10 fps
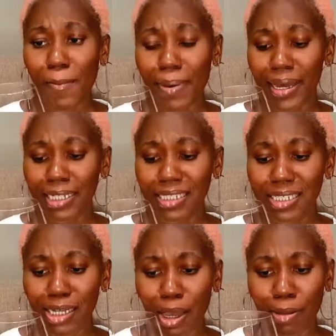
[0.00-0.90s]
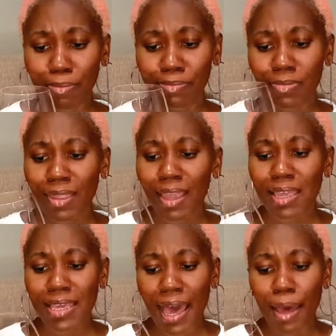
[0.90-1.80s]
but
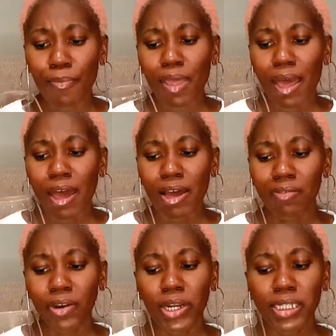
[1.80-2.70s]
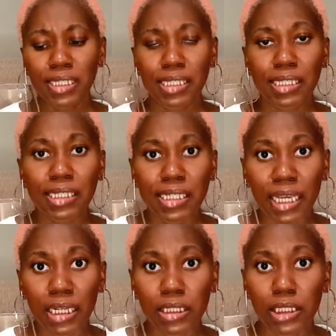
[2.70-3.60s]
yeah, a very
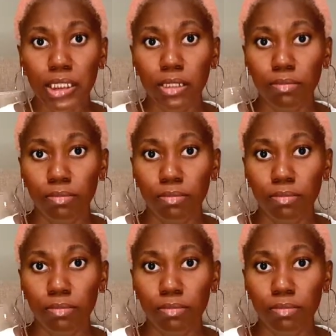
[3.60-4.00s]
distinct